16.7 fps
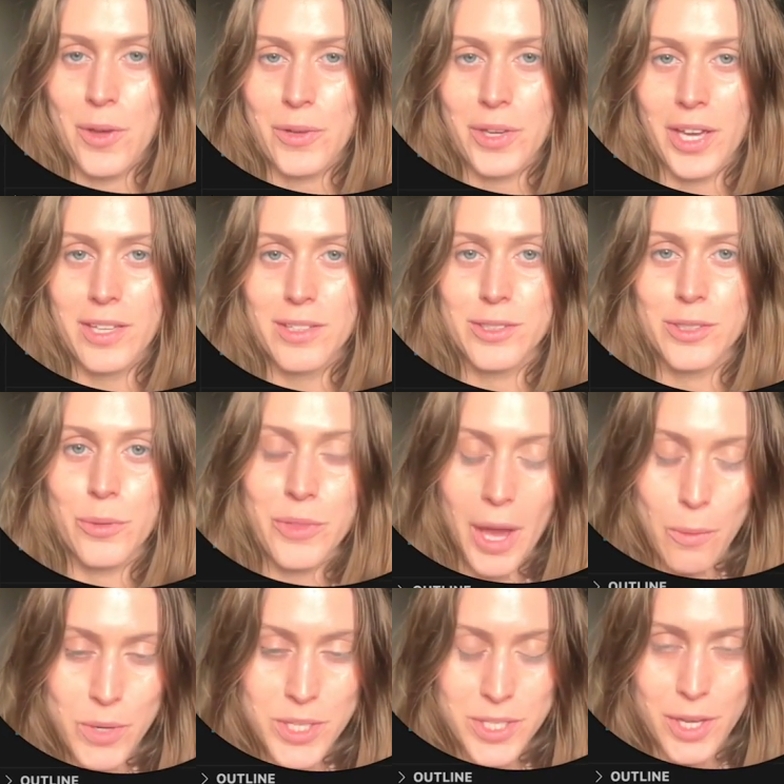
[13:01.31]
Okay, so
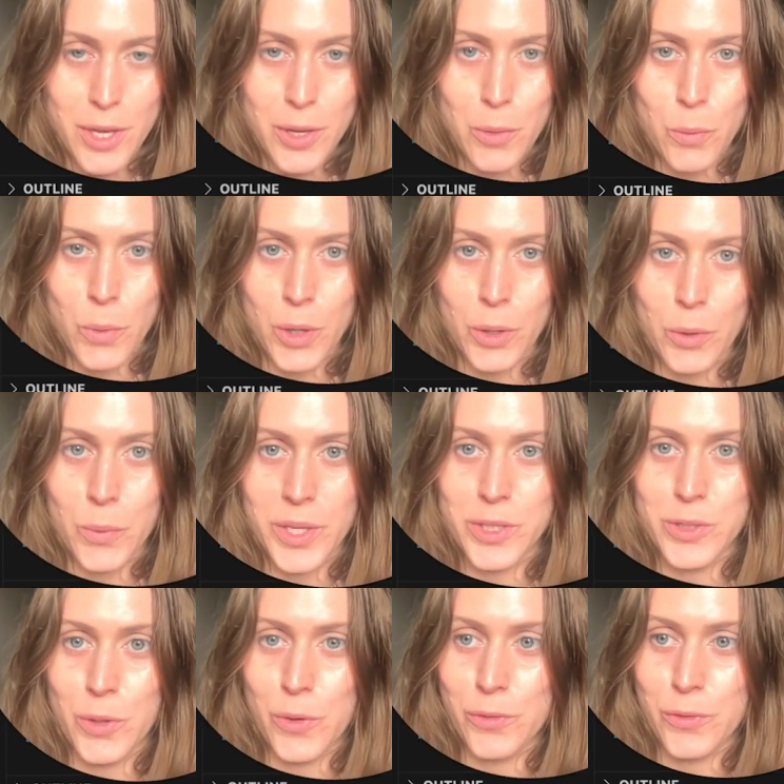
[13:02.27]
that was a
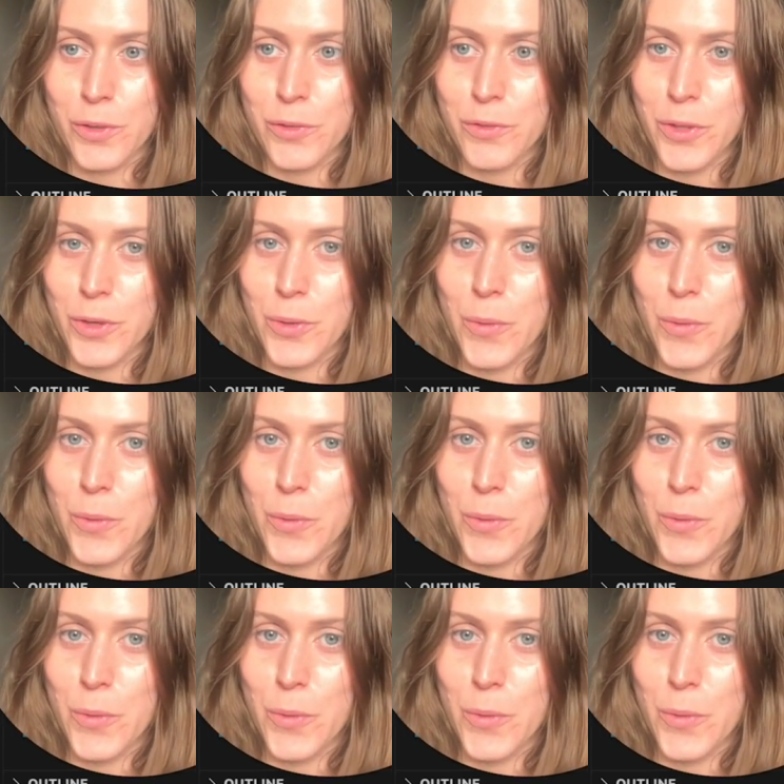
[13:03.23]
whirlwind overview